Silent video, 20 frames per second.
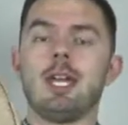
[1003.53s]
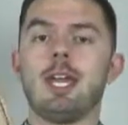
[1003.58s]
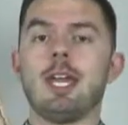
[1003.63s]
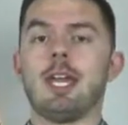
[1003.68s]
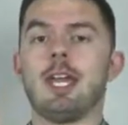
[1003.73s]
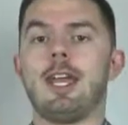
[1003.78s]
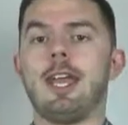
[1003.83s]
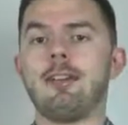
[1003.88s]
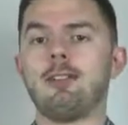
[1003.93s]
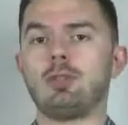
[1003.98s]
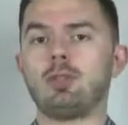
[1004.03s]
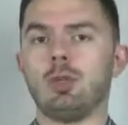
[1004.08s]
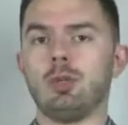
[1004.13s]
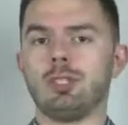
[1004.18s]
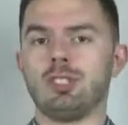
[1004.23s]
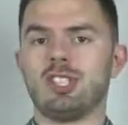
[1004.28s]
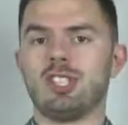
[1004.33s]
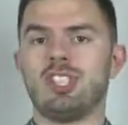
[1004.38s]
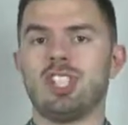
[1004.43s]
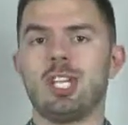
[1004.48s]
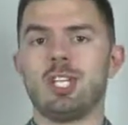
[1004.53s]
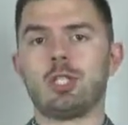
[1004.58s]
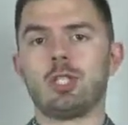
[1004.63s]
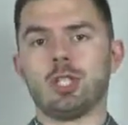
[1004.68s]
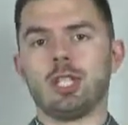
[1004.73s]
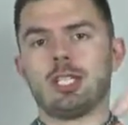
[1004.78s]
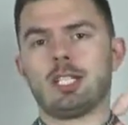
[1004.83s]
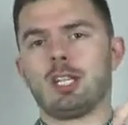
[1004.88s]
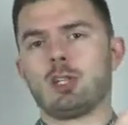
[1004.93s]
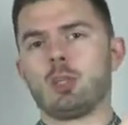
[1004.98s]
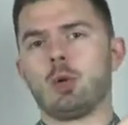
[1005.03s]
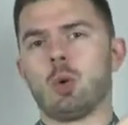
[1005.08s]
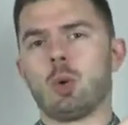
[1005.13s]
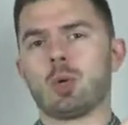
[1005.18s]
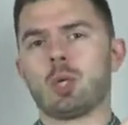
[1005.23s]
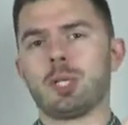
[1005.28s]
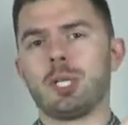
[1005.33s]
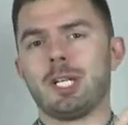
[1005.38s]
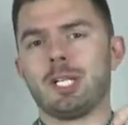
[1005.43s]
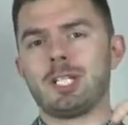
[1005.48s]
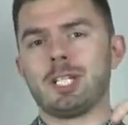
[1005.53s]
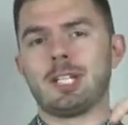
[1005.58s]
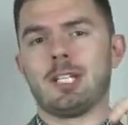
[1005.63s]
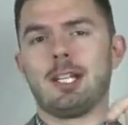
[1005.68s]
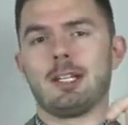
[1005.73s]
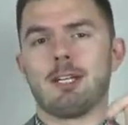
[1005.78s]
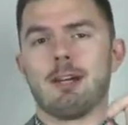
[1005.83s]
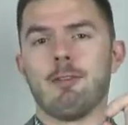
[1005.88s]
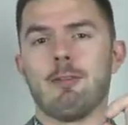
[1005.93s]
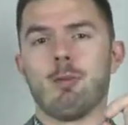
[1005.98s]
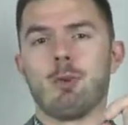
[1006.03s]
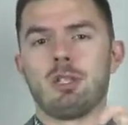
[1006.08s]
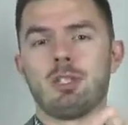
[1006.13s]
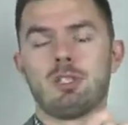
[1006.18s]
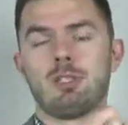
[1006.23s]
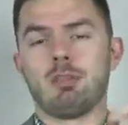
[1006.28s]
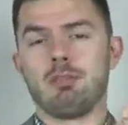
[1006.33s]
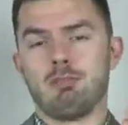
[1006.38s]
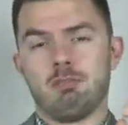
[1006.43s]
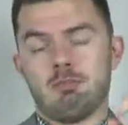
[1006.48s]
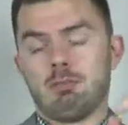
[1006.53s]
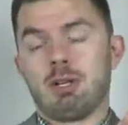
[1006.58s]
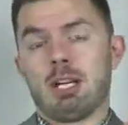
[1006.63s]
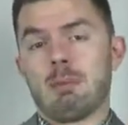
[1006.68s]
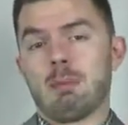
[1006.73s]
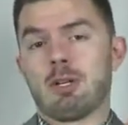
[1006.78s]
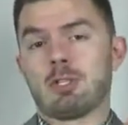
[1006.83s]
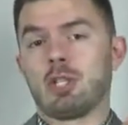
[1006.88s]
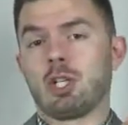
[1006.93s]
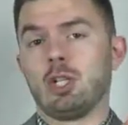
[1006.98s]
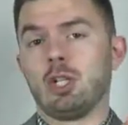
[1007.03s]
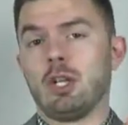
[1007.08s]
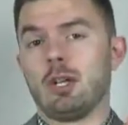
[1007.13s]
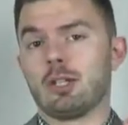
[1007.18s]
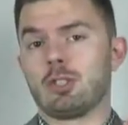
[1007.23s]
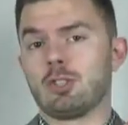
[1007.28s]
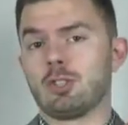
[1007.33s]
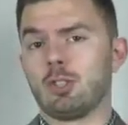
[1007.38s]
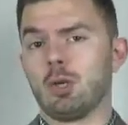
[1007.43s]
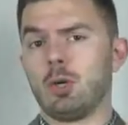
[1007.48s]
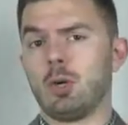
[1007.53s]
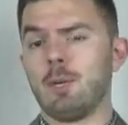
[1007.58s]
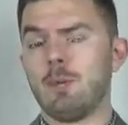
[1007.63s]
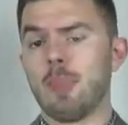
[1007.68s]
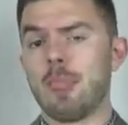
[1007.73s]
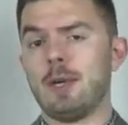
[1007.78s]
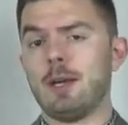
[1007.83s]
a half sole is essentially like a 1/4 inch thick of what's pretty much a lug sole.